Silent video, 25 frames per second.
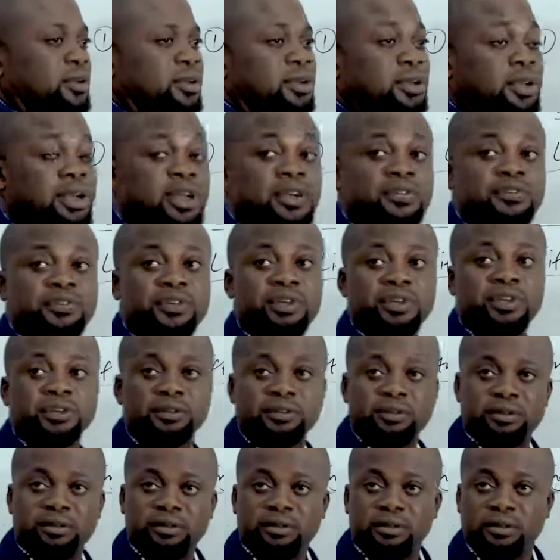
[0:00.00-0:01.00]
Lifting.
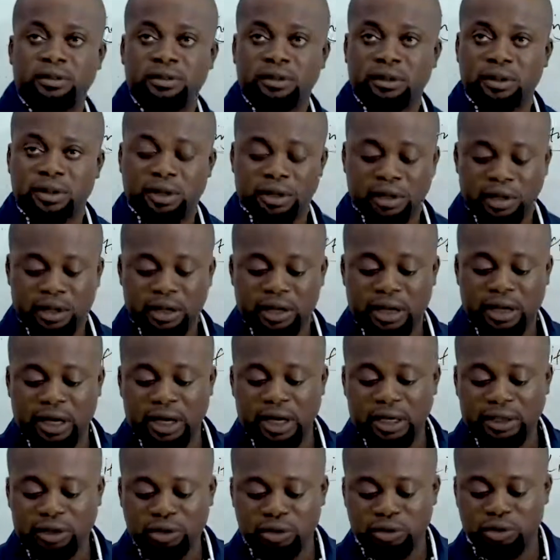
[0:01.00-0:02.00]
That
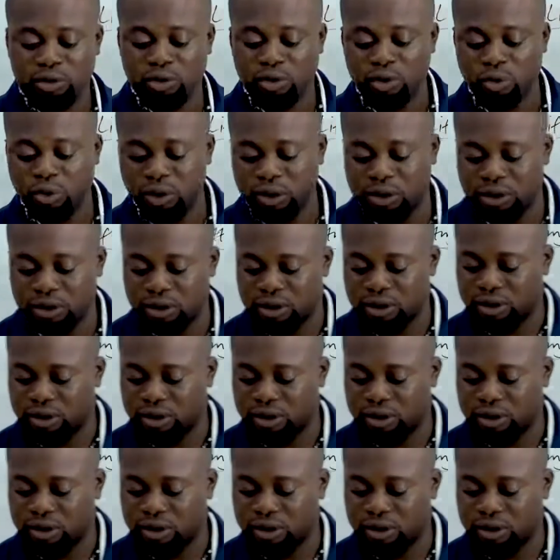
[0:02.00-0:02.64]
has to do with